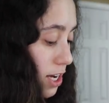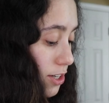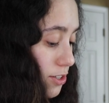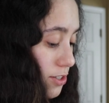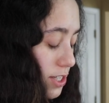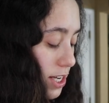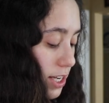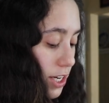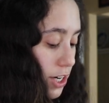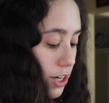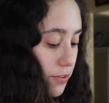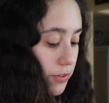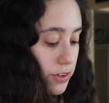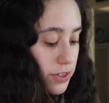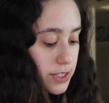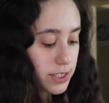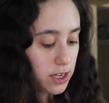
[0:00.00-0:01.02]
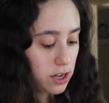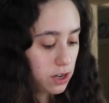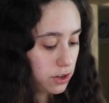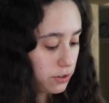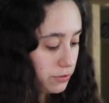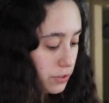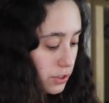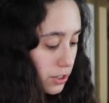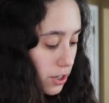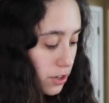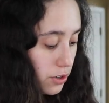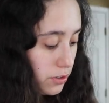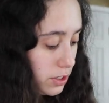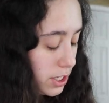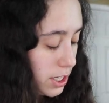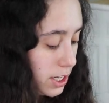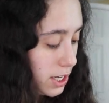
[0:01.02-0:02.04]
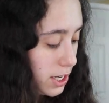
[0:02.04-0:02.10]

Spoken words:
how you take care of yourself, you know,